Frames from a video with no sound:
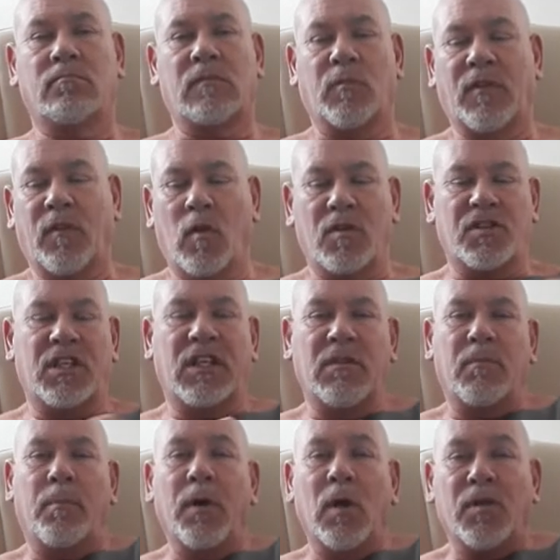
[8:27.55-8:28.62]
We've all
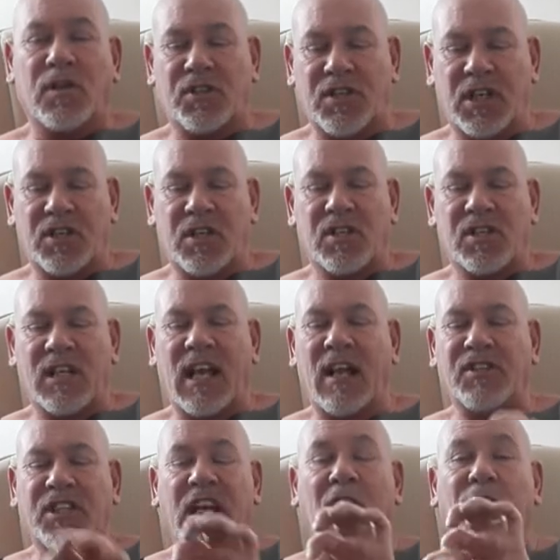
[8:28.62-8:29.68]
seen builders 6-inch
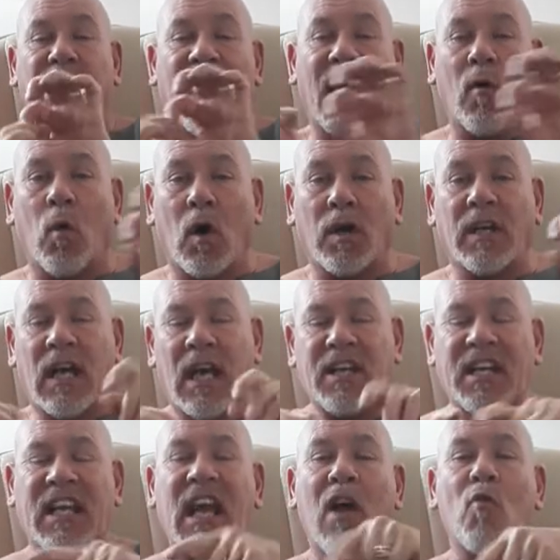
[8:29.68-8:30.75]
nails. You get a flat one and you
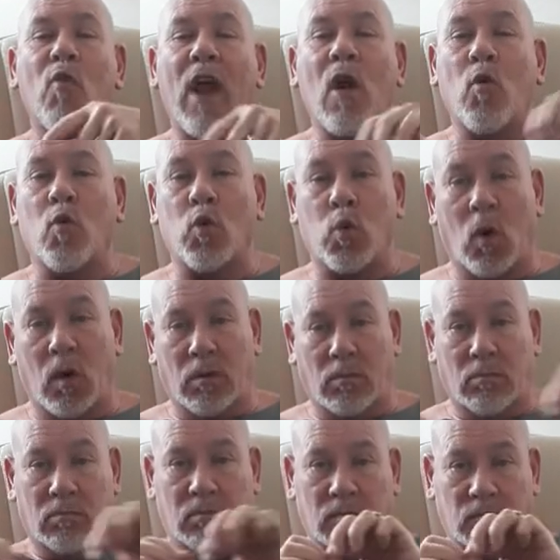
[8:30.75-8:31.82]
get a round one.
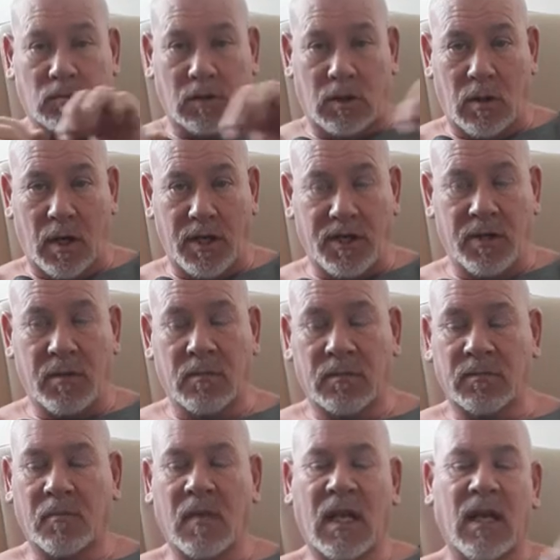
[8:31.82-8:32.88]
Right?
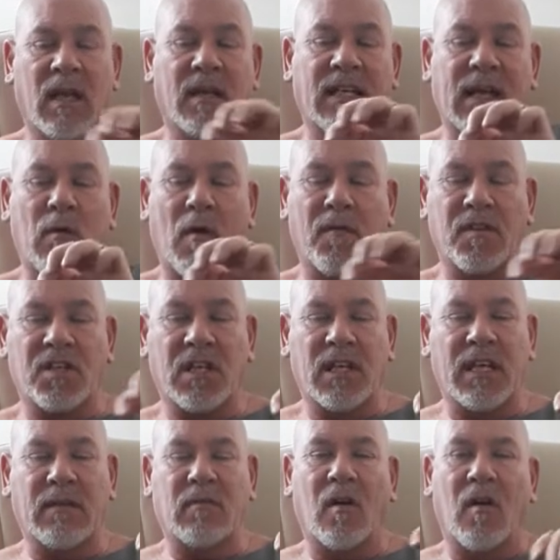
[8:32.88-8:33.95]
Now,
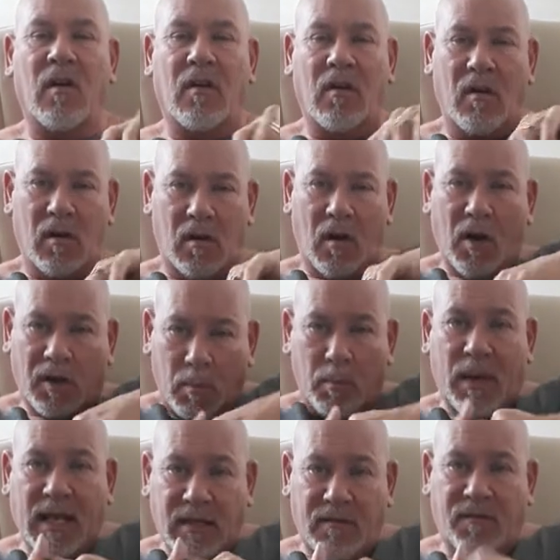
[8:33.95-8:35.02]
obviously, I can
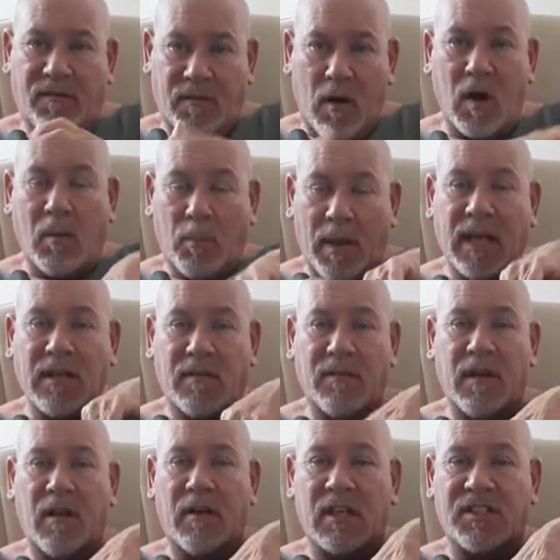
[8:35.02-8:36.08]
bend a
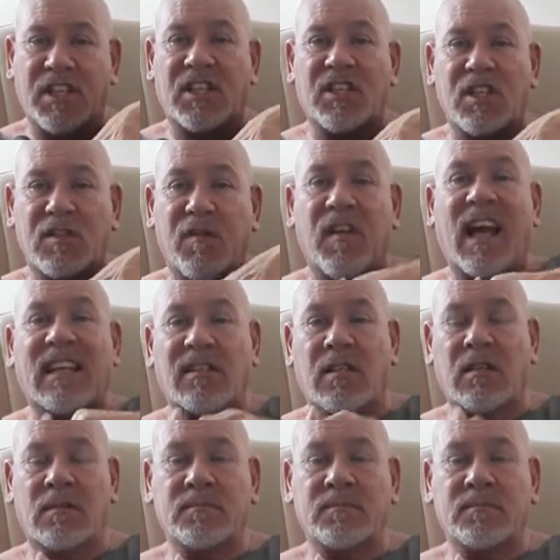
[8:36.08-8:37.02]
6-inch flat.